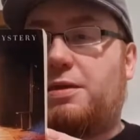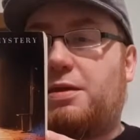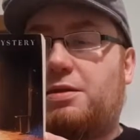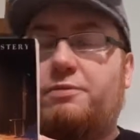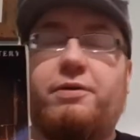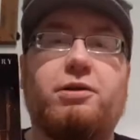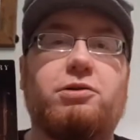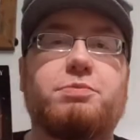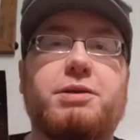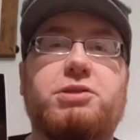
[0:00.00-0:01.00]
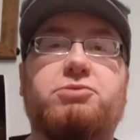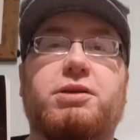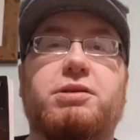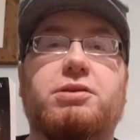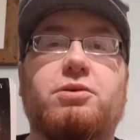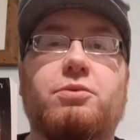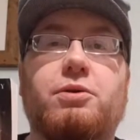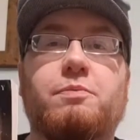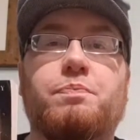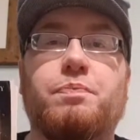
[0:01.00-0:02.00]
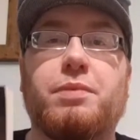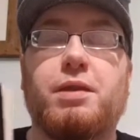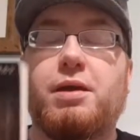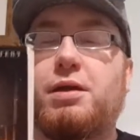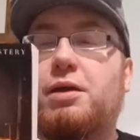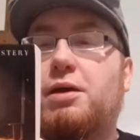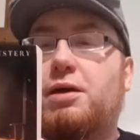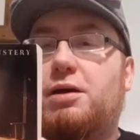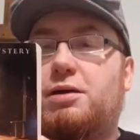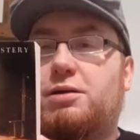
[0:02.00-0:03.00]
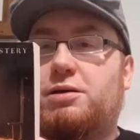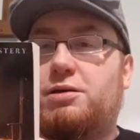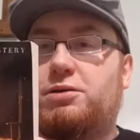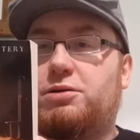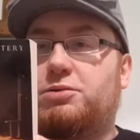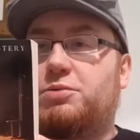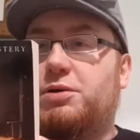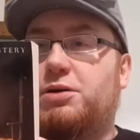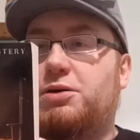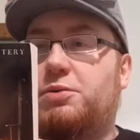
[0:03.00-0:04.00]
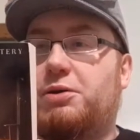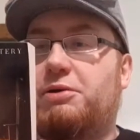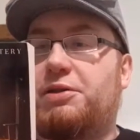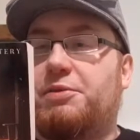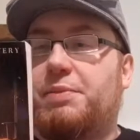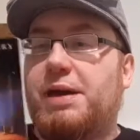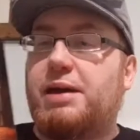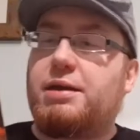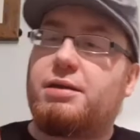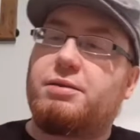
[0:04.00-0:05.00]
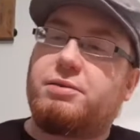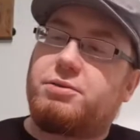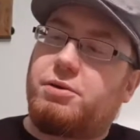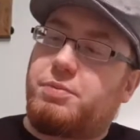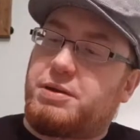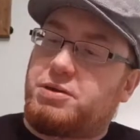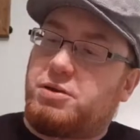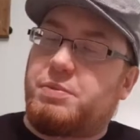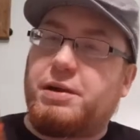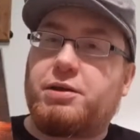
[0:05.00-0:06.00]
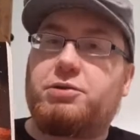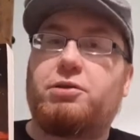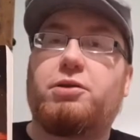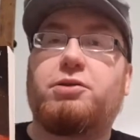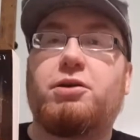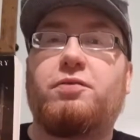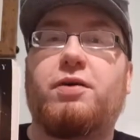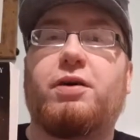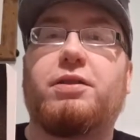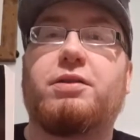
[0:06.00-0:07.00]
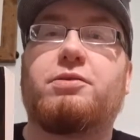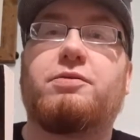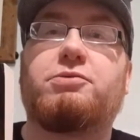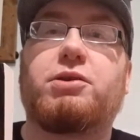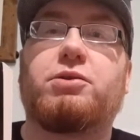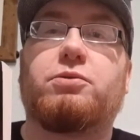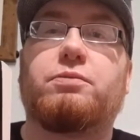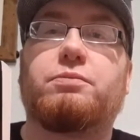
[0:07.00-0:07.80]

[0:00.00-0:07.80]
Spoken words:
very nice mystery. So I liked what I read on the back, and so I picked it up, and I do like the cover. Yeah, the cover's really cool.